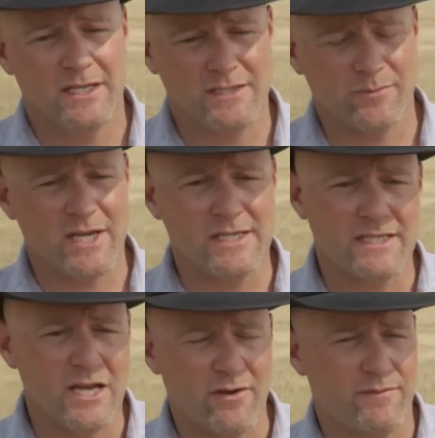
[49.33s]
It's
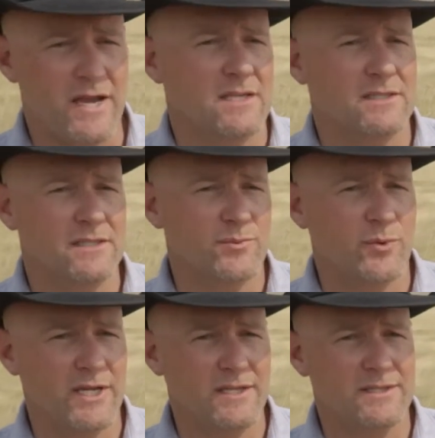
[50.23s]
amazing how fast it
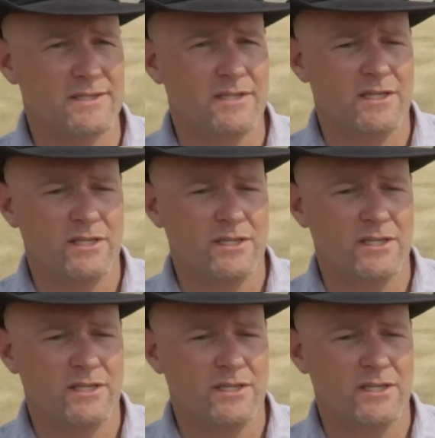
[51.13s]
spreads.